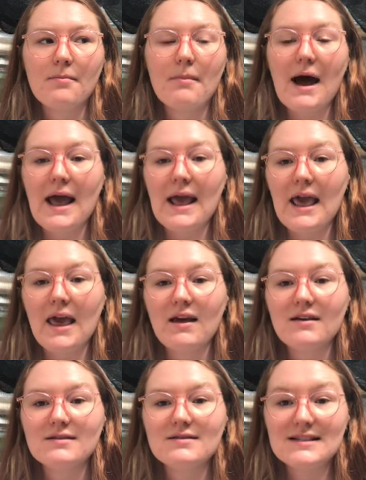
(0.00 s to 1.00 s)
my
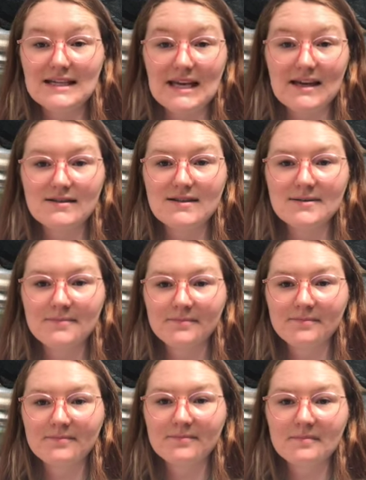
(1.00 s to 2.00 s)
seeds.
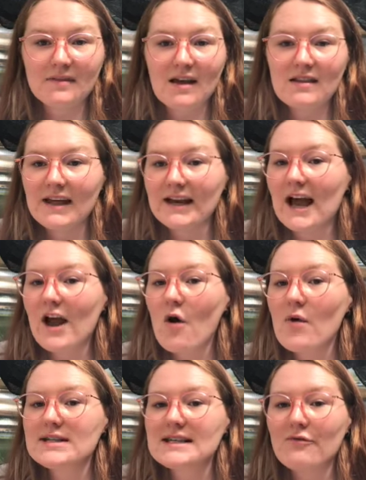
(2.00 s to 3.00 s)
Like, I
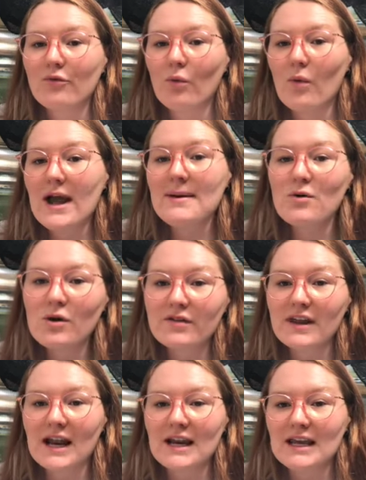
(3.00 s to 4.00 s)
always have way more
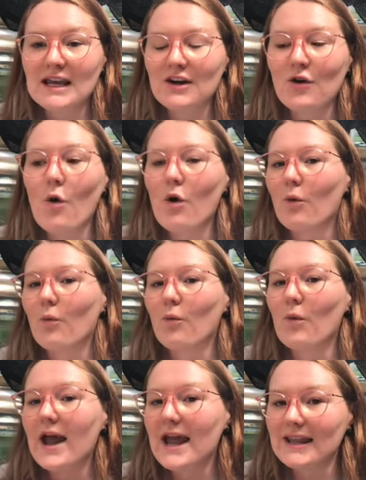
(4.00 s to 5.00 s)
than I need or
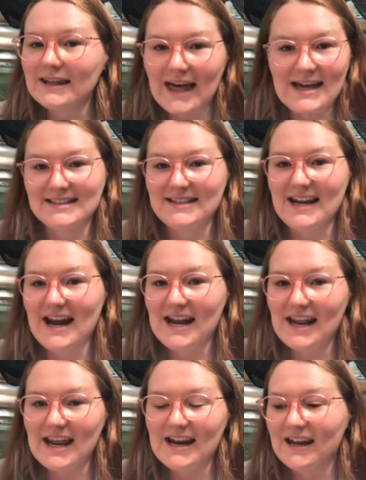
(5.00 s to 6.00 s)
way less than I
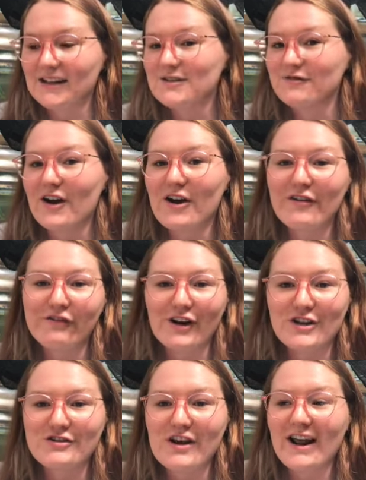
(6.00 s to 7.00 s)
need, and it's very
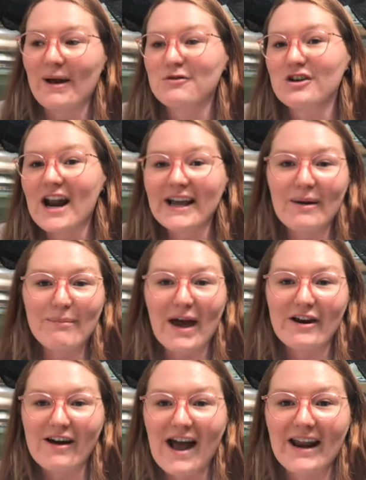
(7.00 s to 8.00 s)
frustrating. I'm trying to get
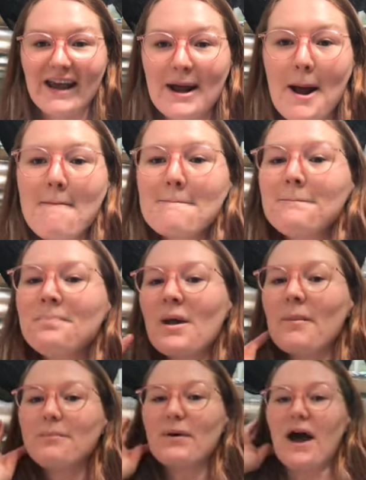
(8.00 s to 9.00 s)
better at it,
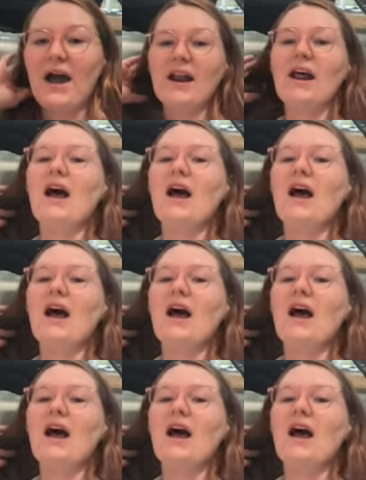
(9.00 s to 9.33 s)
but